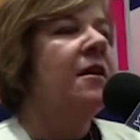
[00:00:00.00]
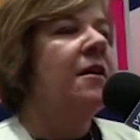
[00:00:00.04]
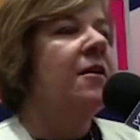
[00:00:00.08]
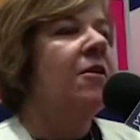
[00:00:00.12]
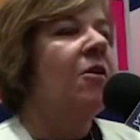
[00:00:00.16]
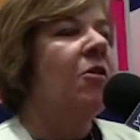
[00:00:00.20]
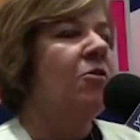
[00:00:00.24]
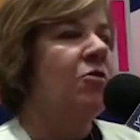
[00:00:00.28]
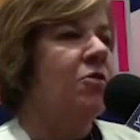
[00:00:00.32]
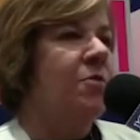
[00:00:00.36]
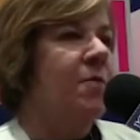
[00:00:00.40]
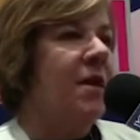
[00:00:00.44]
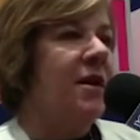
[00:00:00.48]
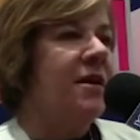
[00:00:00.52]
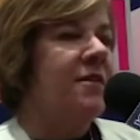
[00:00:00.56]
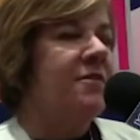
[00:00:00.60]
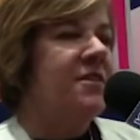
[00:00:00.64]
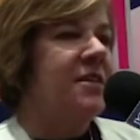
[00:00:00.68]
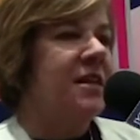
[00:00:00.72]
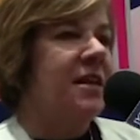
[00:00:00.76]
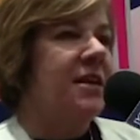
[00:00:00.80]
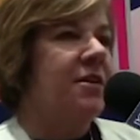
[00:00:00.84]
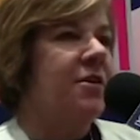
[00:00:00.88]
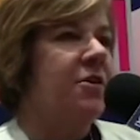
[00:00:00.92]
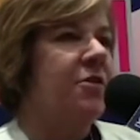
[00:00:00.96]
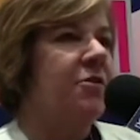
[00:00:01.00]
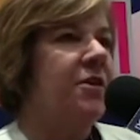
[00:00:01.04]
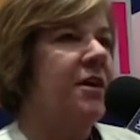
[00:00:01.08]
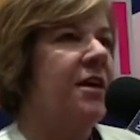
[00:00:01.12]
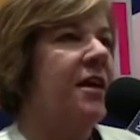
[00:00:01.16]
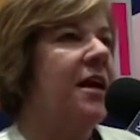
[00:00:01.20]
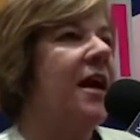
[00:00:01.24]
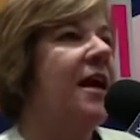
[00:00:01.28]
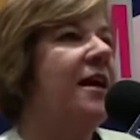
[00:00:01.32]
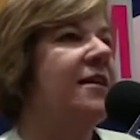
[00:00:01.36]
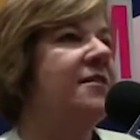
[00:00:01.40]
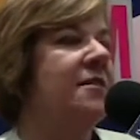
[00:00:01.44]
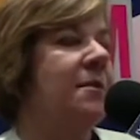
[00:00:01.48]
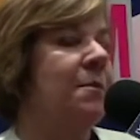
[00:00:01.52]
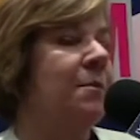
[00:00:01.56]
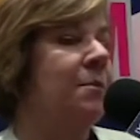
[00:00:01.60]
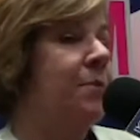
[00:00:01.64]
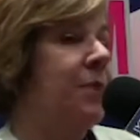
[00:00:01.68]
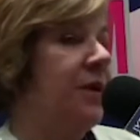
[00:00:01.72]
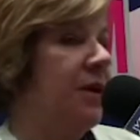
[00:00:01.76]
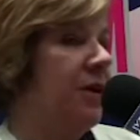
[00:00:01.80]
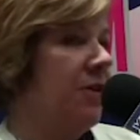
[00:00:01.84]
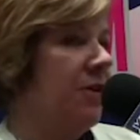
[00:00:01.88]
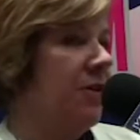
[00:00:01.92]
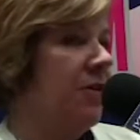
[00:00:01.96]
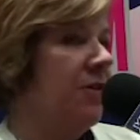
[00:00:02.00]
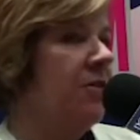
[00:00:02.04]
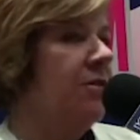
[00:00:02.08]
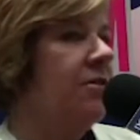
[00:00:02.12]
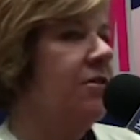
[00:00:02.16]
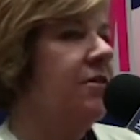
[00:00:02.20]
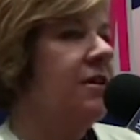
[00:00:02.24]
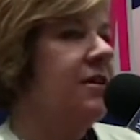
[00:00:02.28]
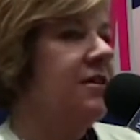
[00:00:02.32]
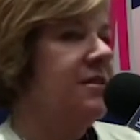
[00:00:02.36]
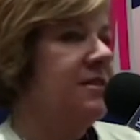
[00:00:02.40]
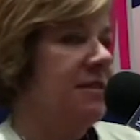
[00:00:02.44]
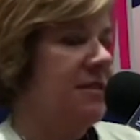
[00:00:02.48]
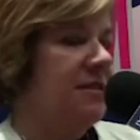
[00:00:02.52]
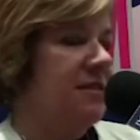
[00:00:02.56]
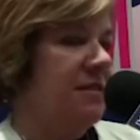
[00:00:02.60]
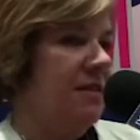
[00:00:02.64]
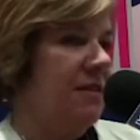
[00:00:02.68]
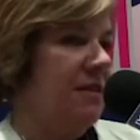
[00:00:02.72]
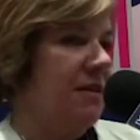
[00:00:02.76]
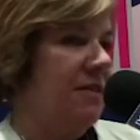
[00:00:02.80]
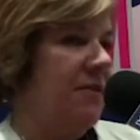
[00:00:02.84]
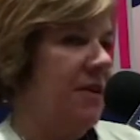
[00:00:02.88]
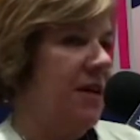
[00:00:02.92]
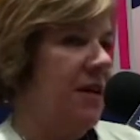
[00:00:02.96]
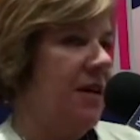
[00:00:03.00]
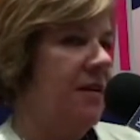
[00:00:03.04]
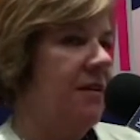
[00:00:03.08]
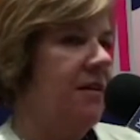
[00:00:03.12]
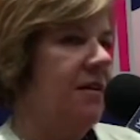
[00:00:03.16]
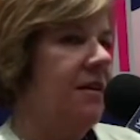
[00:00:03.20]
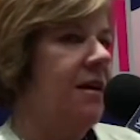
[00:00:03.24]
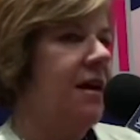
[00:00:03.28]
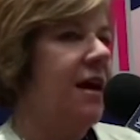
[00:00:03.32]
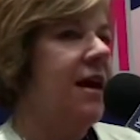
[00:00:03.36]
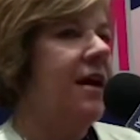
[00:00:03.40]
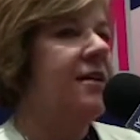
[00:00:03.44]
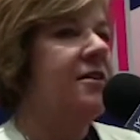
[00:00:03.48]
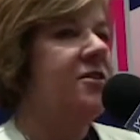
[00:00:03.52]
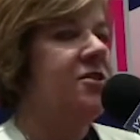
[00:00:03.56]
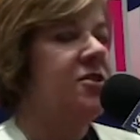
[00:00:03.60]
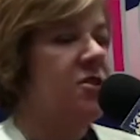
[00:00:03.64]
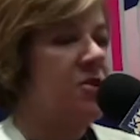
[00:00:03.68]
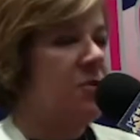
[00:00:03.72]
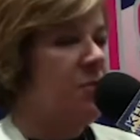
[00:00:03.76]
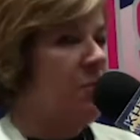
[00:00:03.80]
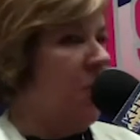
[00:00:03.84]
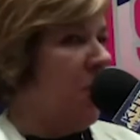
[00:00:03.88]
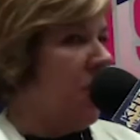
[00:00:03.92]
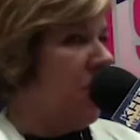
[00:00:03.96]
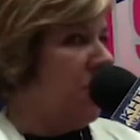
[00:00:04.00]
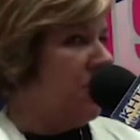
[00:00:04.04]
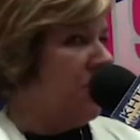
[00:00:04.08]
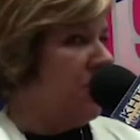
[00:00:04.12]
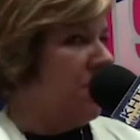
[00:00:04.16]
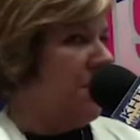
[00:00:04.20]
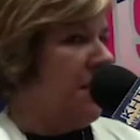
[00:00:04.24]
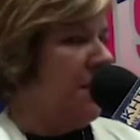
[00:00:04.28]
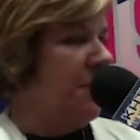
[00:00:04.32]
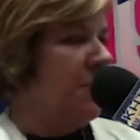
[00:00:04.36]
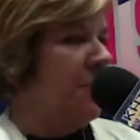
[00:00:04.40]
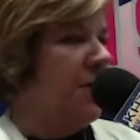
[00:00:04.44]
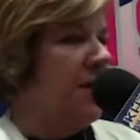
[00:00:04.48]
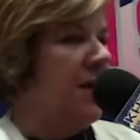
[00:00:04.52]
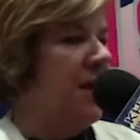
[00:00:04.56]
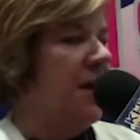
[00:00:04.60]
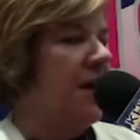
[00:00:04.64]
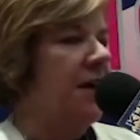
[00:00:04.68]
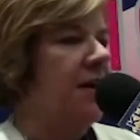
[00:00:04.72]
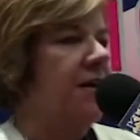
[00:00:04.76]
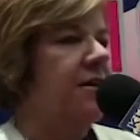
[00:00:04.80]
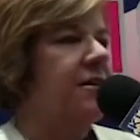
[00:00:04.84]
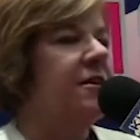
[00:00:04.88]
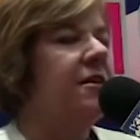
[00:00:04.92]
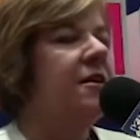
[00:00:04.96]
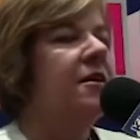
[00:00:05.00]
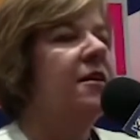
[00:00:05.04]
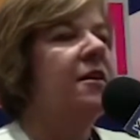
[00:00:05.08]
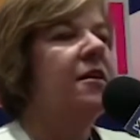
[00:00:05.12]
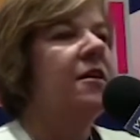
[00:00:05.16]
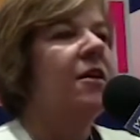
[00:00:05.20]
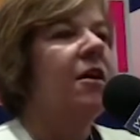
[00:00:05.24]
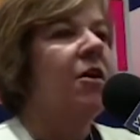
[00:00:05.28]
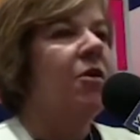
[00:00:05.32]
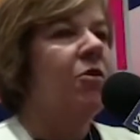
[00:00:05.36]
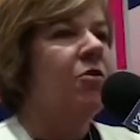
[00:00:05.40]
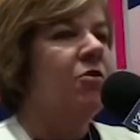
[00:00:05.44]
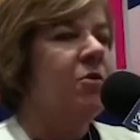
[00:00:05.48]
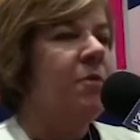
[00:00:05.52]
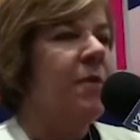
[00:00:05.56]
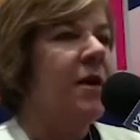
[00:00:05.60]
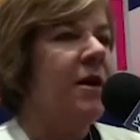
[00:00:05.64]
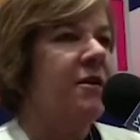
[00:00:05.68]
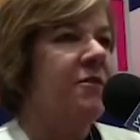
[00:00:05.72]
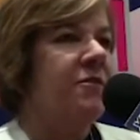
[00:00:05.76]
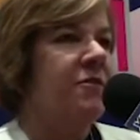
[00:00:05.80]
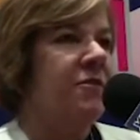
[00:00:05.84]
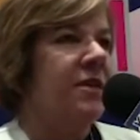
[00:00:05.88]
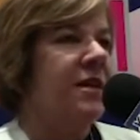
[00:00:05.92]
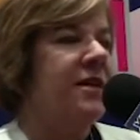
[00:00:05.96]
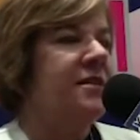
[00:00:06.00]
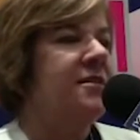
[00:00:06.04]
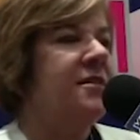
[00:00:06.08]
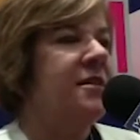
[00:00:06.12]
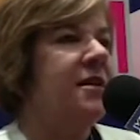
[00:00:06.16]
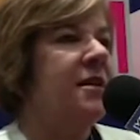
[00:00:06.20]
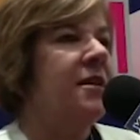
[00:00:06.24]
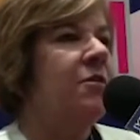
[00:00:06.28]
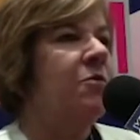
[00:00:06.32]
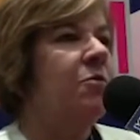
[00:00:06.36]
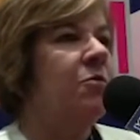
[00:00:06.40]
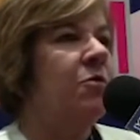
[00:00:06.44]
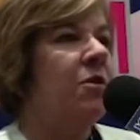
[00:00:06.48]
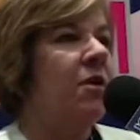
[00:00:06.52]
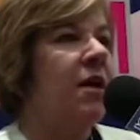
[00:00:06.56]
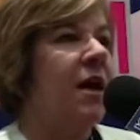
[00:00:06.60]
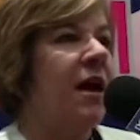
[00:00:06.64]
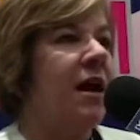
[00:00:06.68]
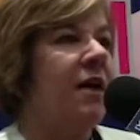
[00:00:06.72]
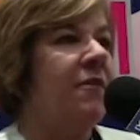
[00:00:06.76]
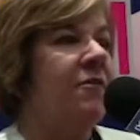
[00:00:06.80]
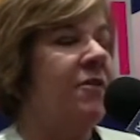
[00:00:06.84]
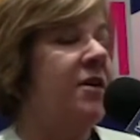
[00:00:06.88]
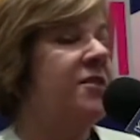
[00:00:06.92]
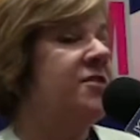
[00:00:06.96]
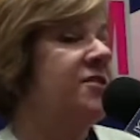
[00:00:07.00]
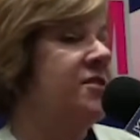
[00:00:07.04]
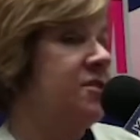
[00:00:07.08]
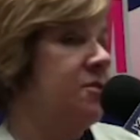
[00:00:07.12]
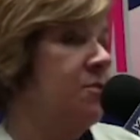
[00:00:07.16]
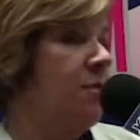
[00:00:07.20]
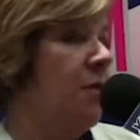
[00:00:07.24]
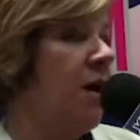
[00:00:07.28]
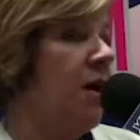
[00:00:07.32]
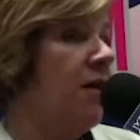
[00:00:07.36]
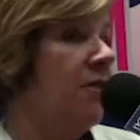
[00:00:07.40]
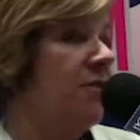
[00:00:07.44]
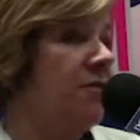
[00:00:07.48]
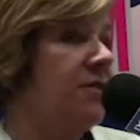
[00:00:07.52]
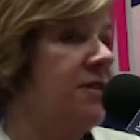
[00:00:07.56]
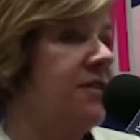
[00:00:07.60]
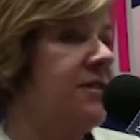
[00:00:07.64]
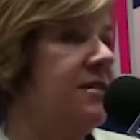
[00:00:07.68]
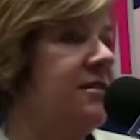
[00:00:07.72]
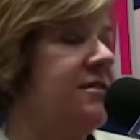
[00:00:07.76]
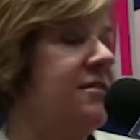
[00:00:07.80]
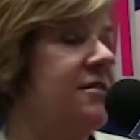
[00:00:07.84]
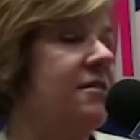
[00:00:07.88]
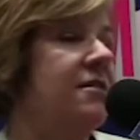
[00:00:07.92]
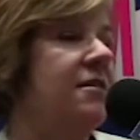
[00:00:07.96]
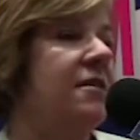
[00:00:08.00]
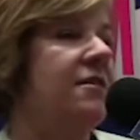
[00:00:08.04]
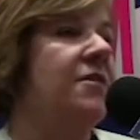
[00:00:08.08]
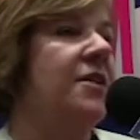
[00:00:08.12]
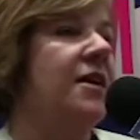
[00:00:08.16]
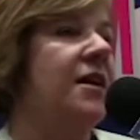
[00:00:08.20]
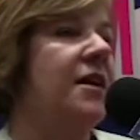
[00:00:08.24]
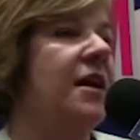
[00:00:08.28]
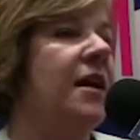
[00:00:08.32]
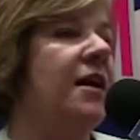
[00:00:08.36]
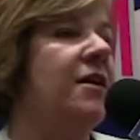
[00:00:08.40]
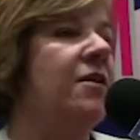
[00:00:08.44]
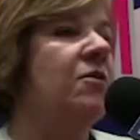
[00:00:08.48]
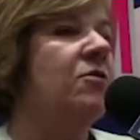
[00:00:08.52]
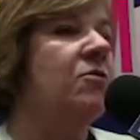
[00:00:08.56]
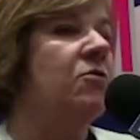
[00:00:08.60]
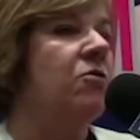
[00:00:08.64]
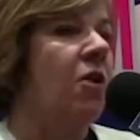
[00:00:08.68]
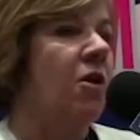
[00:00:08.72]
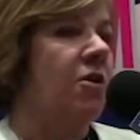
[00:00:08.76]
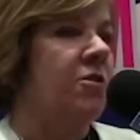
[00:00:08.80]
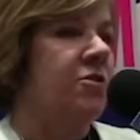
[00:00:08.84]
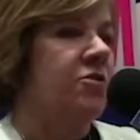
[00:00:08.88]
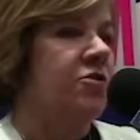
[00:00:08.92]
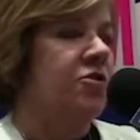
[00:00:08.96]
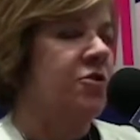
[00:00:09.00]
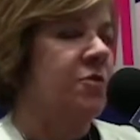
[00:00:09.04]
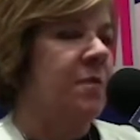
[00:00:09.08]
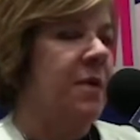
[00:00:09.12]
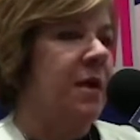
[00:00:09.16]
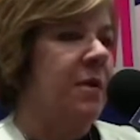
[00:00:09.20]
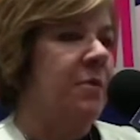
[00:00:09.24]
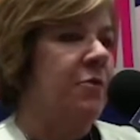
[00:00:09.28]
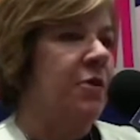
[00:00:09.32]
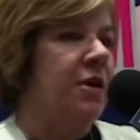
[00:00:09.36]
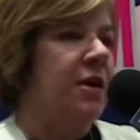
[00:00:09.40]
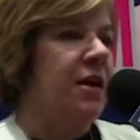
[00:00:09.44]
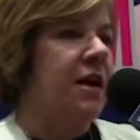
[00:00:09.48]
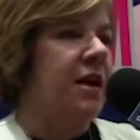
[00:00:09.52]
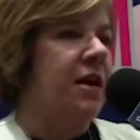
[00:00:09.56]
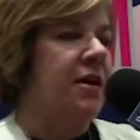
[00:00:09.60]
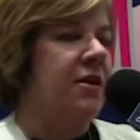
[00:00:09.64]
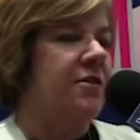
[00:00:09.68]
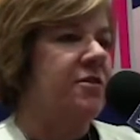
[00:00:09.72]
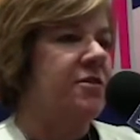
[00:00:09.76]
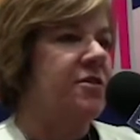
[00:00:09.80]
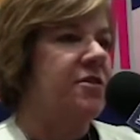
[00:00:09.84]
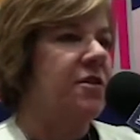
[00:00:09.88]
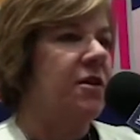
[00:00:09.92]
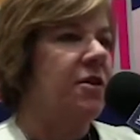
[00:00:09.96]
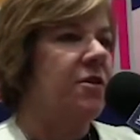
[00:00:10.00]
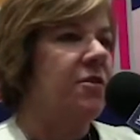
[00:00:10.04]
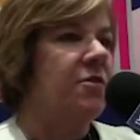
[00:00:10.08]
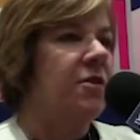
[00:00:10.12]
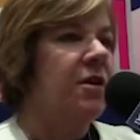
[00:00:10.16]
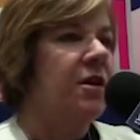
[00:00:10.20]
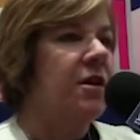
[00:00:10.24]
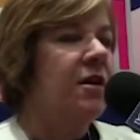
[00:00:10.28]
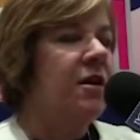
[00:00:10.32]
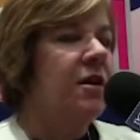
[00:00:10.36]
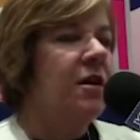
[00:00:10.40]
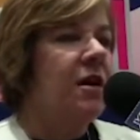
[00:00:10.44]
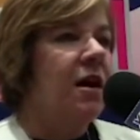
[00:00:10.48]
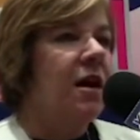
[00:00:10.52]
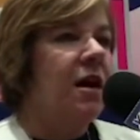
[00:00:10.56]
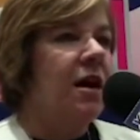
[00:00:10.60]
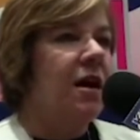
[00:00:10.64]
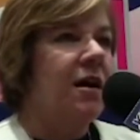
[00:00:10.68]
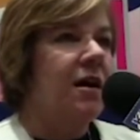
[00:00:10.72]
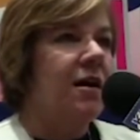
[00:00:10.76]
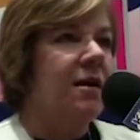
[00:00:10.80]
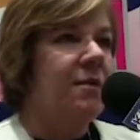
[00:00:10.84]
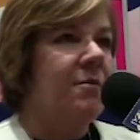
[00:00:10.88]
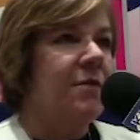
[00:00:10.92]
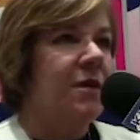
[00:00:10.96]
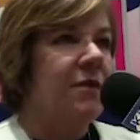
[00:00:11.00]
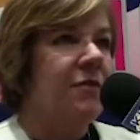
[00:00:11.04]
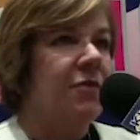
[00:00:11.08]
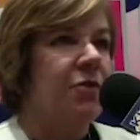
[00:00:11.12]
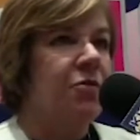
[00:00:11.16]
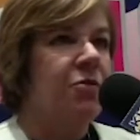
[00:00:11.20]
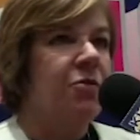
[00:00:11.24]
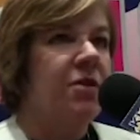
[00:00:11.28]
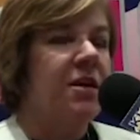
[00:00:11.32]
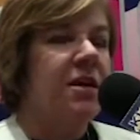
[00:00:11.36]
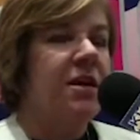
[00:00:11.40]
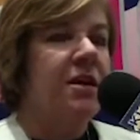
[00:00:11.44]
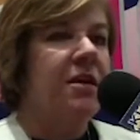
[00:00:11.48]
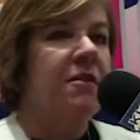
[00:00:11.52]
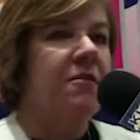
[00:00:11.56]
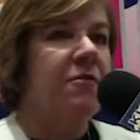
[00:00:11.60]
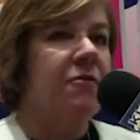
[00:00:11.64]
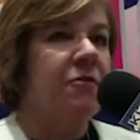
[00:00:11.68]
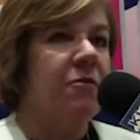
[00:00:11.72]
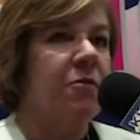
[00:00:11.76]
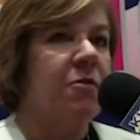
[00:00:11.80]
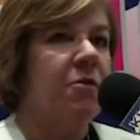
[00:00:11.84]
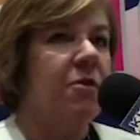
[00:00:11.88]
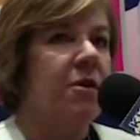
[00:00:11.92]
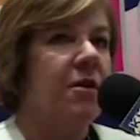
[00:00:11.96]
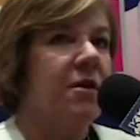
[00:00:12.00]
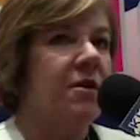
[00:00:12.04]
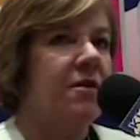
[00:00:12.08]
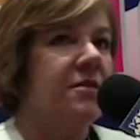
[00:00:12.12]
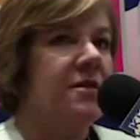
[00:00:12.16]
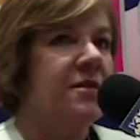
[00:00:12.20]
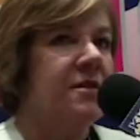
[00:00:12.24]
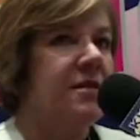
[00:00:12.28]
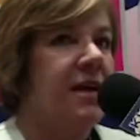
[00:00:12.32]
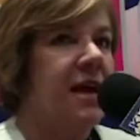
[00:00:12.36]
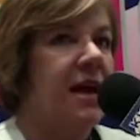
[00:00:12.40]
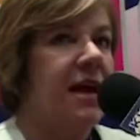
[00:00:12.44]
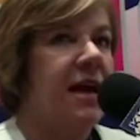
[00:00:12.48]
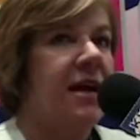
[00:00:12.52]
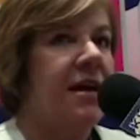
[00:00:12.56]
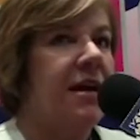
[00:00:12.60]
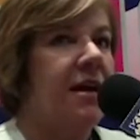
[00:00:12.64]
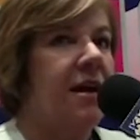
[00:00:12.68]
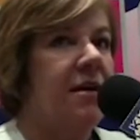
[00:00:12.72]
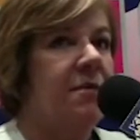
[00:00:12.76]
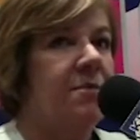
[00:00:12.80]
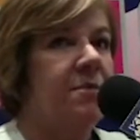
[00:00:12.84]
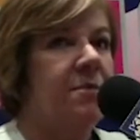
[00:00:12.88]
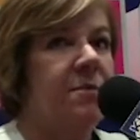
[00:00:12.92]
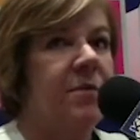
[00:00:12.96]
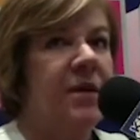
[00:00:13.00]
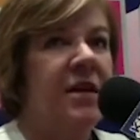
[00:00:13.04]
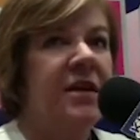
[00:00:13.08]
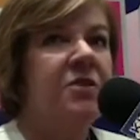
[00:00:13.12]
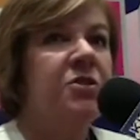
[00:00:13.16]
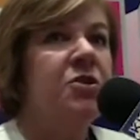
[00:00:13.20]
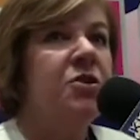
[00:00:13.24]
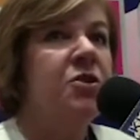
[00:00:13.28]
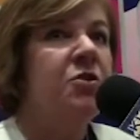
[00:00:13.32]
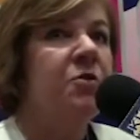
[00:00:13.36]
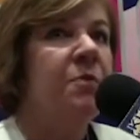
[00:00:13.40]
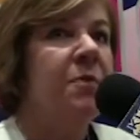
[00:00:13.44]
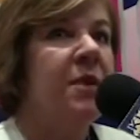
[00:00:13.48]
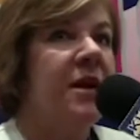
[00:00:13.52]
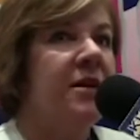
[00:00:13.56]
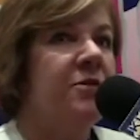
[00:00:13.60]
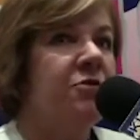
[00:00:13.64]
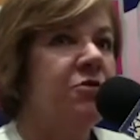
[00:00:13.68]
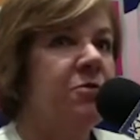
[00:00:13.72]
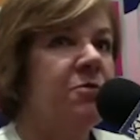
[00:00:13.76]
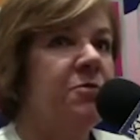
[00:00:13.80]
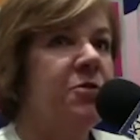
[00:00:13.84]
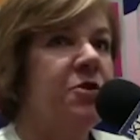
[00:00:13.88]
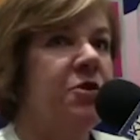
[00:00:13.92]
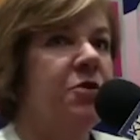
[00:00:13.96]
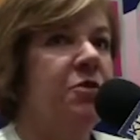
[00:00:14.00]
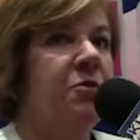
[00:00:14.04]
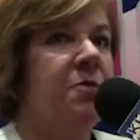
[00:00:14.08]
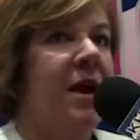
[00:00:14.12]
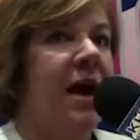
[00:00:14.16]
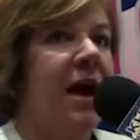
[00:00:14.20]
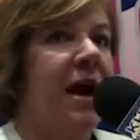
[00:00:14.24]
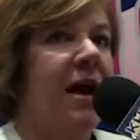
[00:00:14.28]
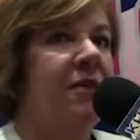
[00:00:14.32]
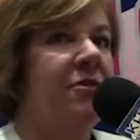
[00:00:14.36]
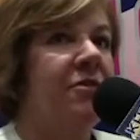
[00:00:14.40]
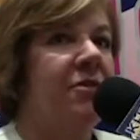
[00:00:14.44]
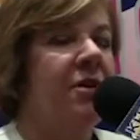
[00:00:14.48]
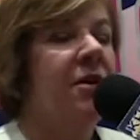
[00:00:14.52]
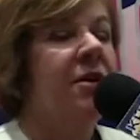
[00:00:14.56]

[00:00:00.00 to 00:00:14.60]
Oakmont of Santa Clarita has a bigger assisted living and a smaller memory care. Oakmont and Valencia will have a smaller assisted living and a larger memory care. So um, if you're looking for, say, a big two bedroom, two bath,